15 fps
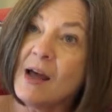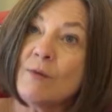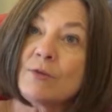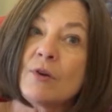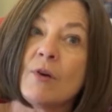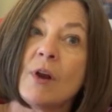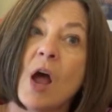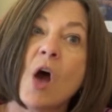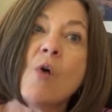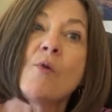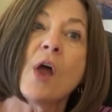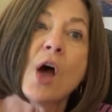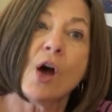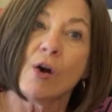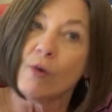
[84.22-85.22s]
I was going, oh
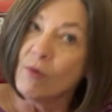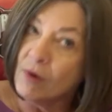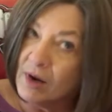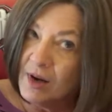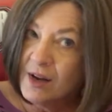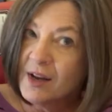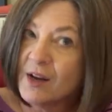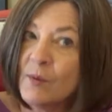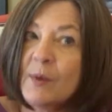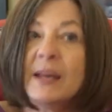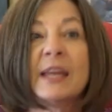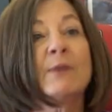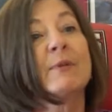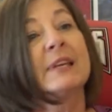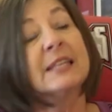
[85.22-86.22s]
no, when
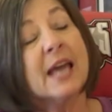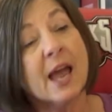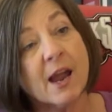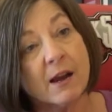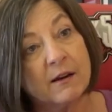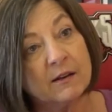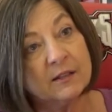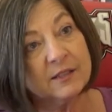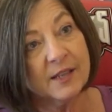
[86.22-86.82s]
he retires,